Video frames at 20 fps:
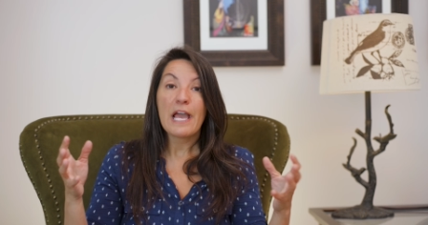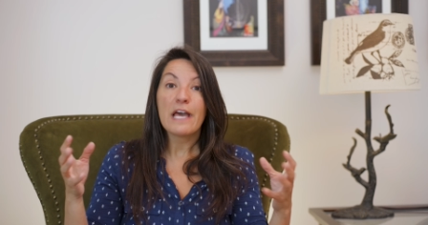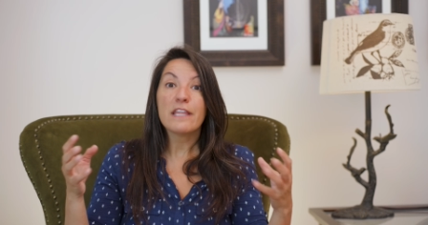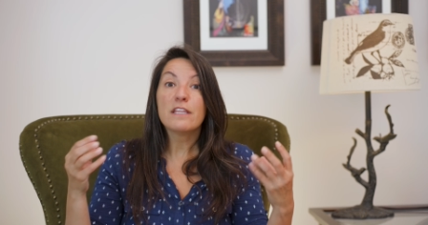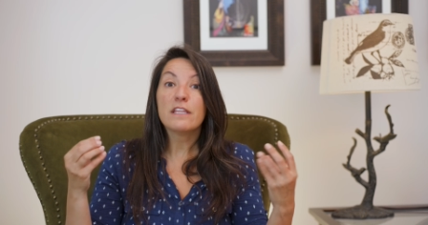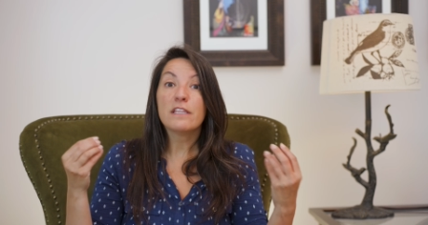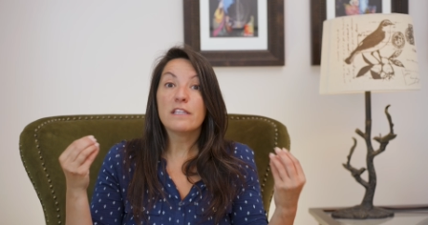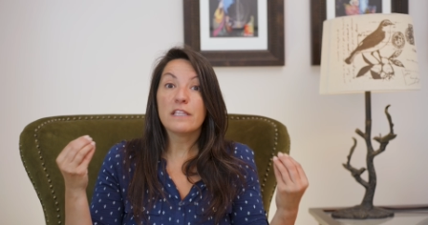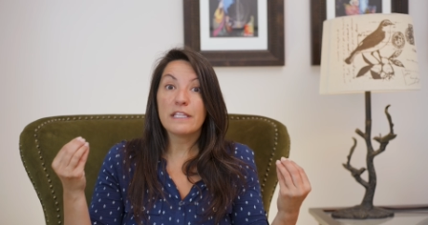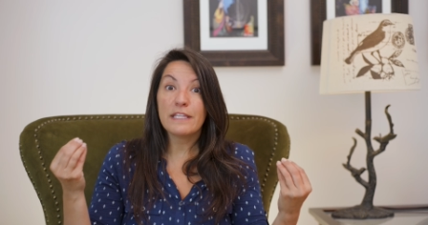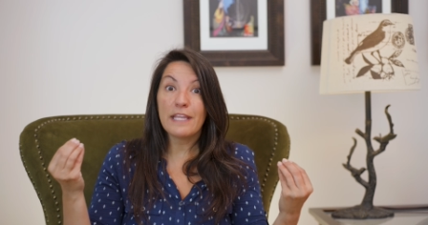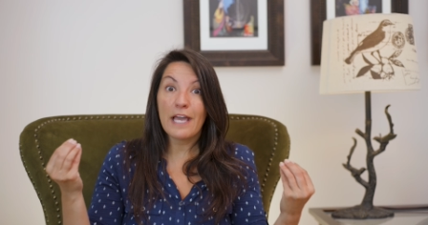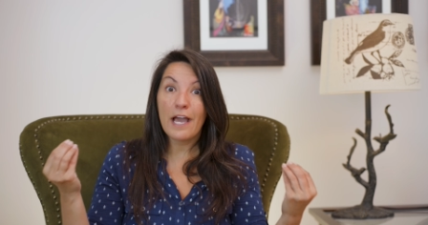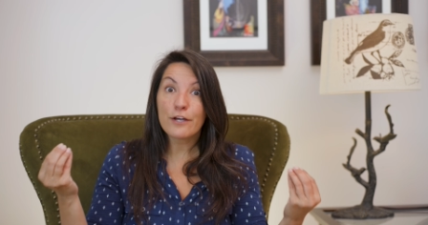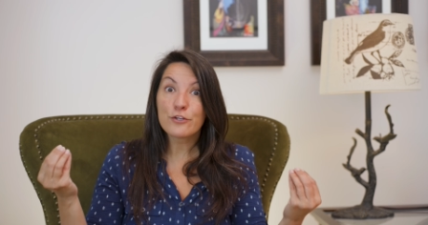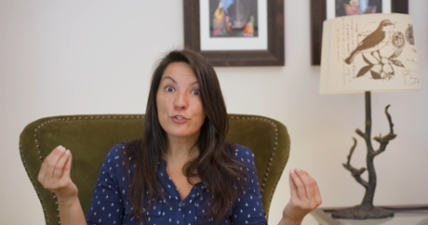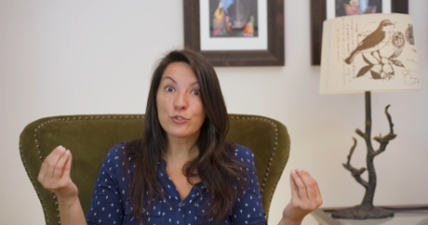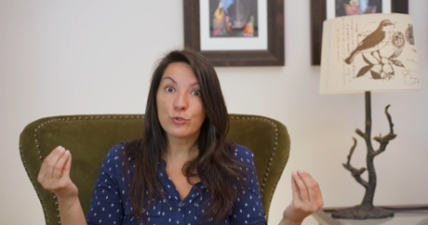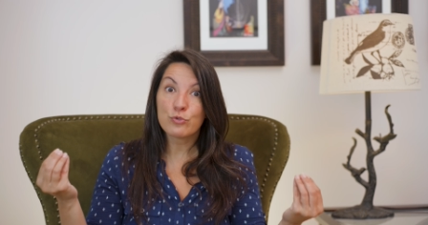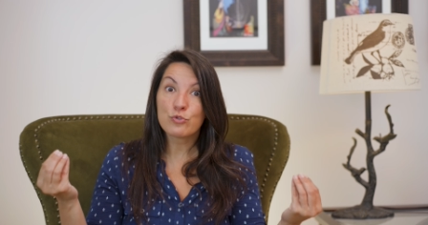And then the
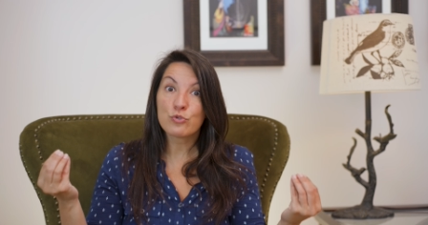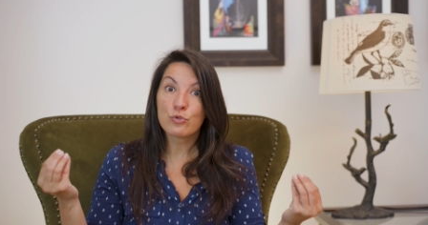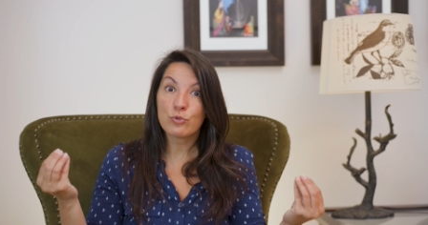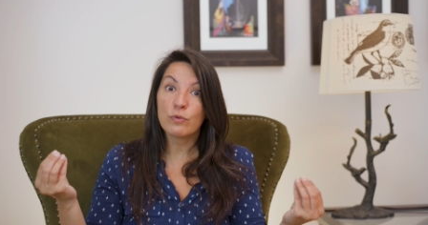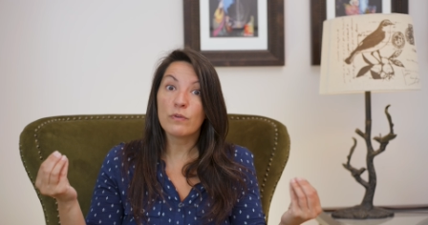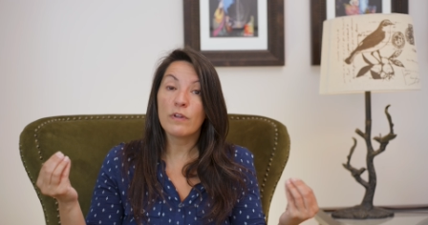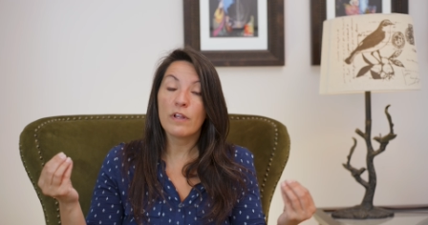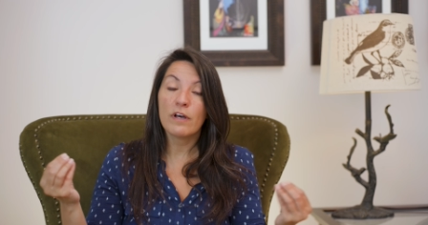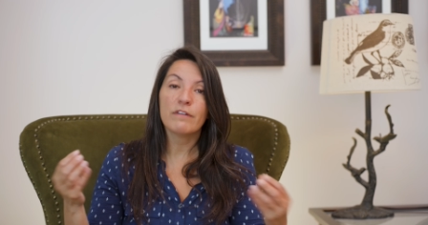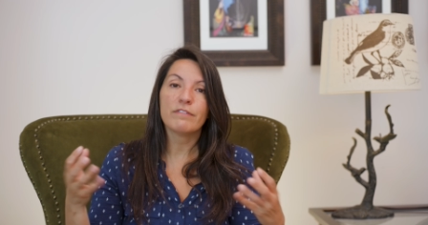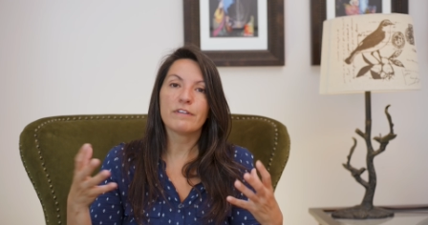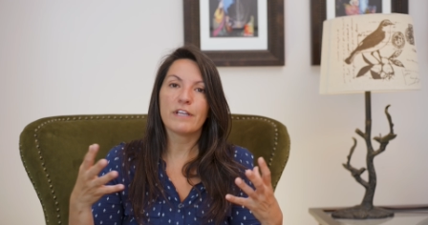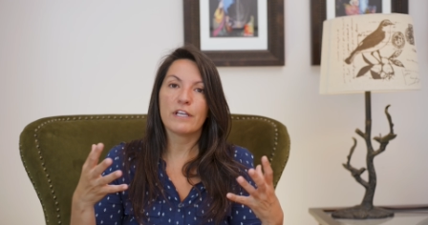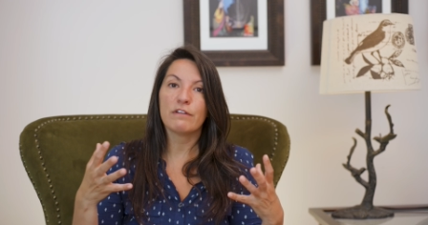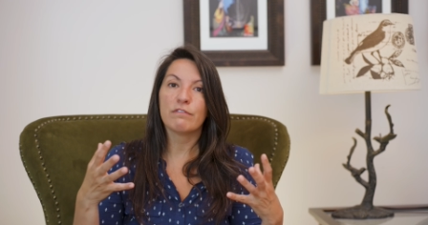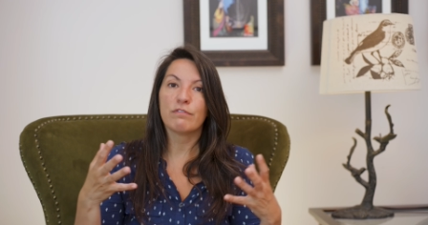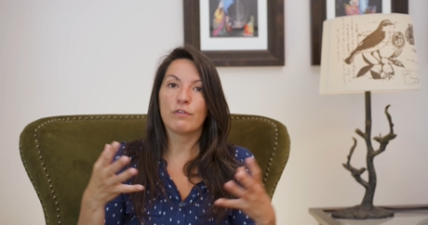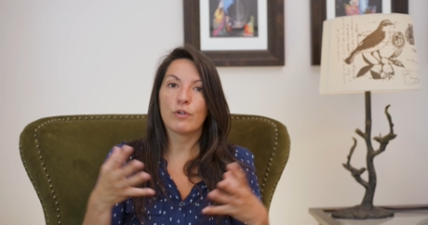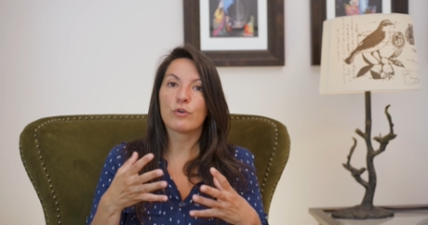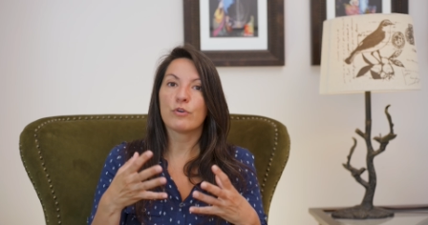actual true love
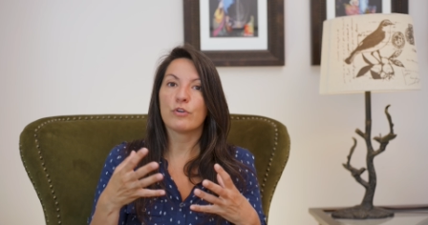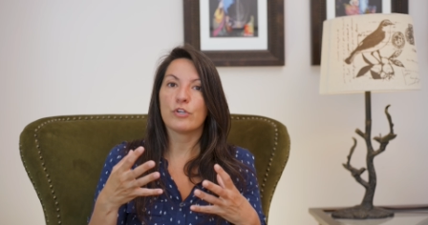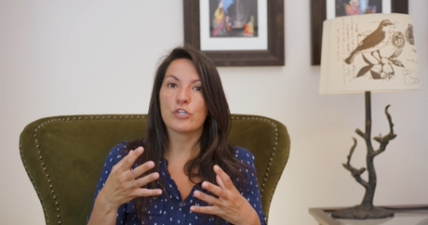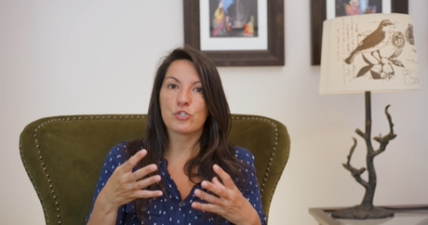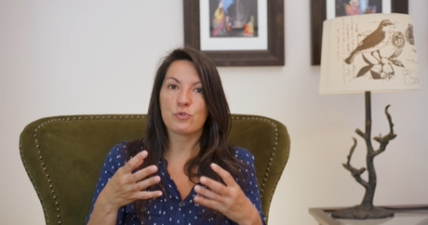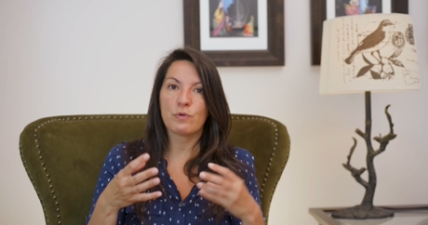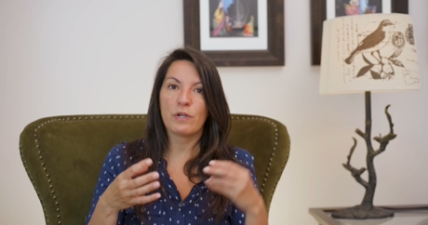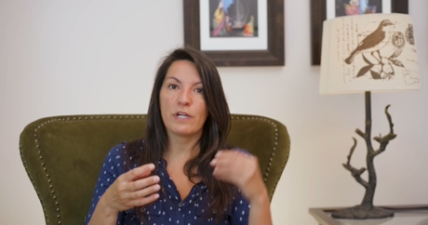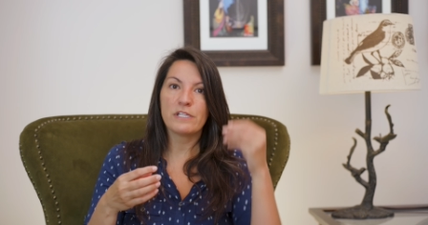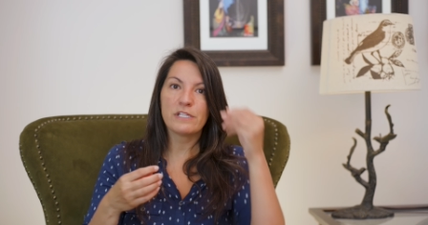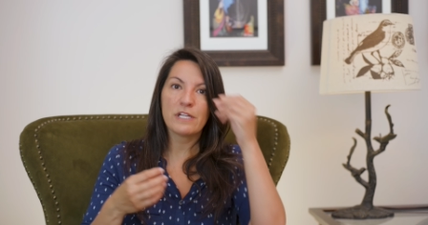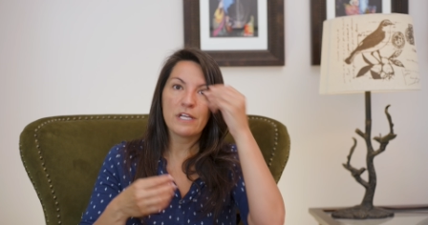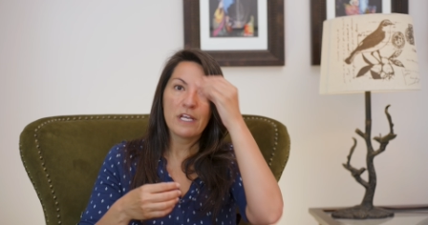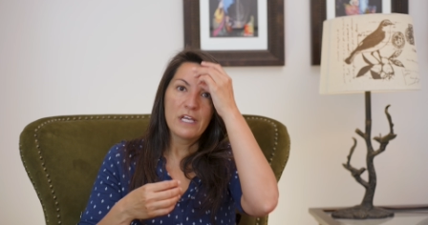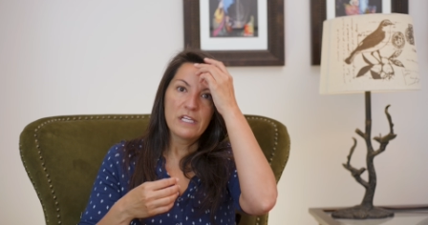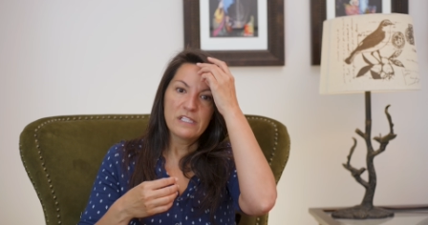can flourish, right?